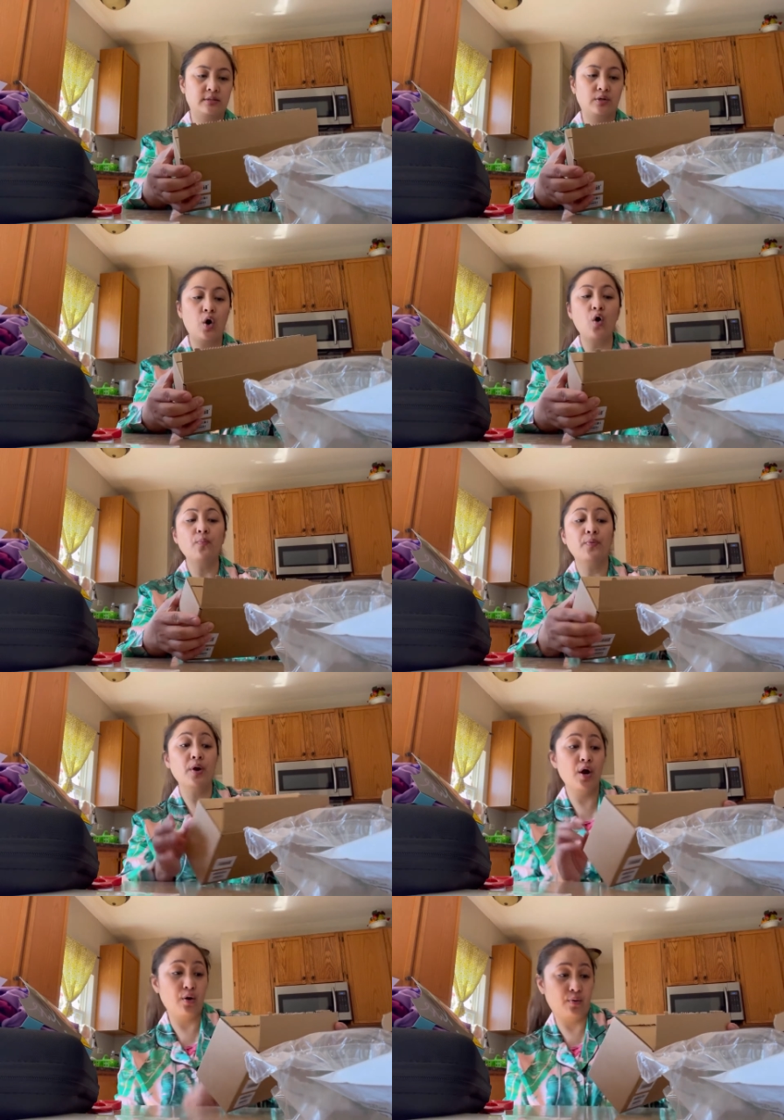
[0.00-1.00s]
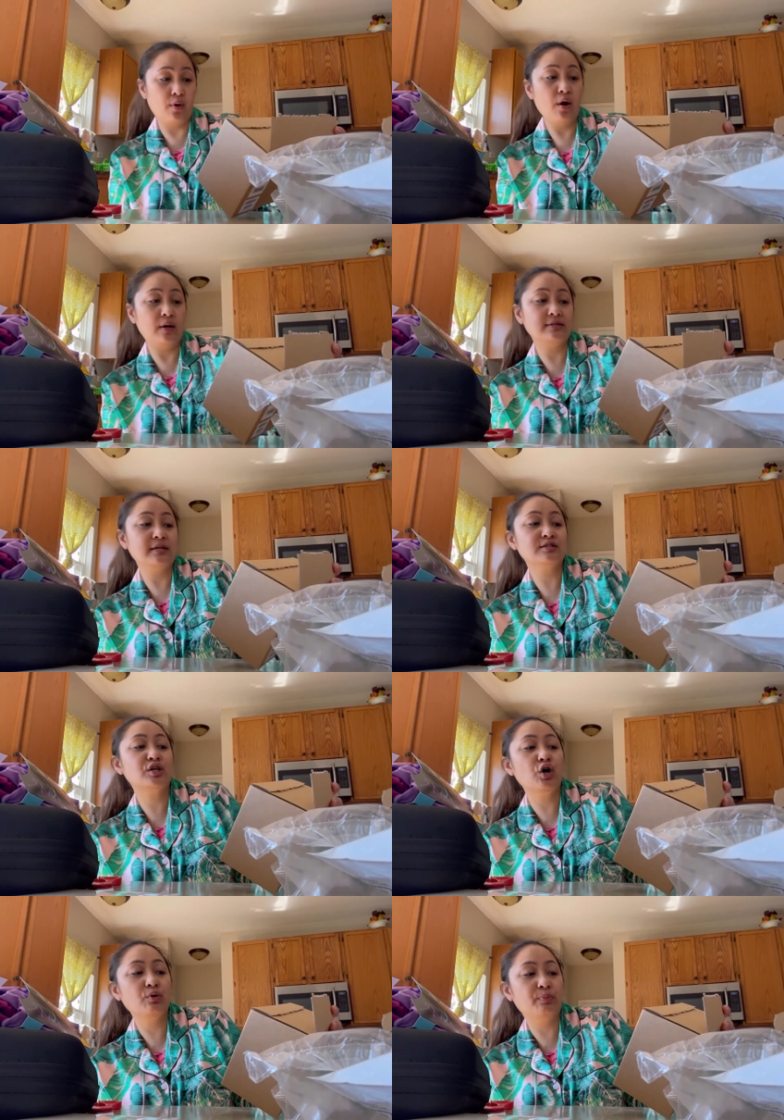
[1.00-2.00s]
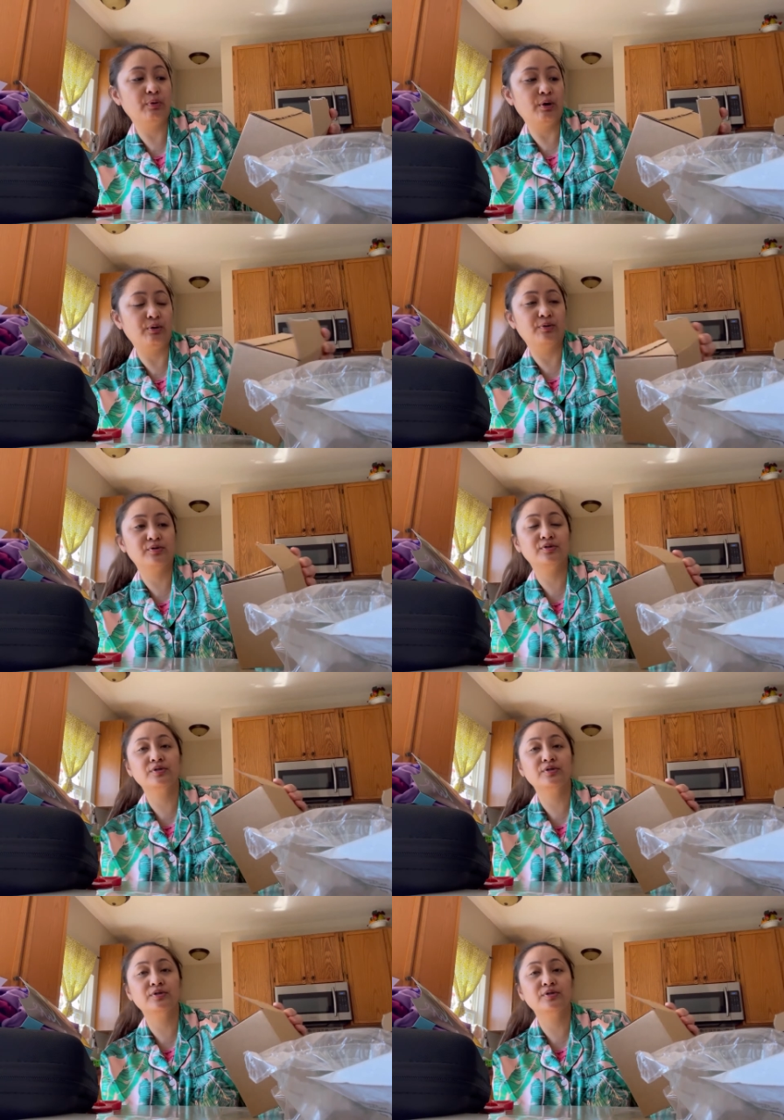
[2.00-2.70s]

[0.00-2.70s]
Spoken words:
GoPro. Oh, it says GoPro.